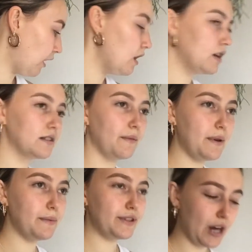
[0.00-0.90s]
So I've
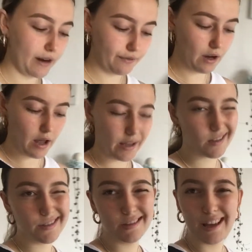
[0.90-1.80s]
been with Jack for like
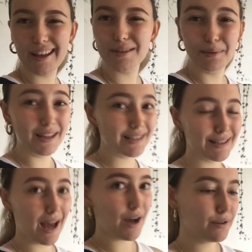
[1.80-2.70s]
6 weeks
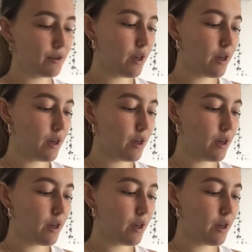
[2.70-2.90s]
now.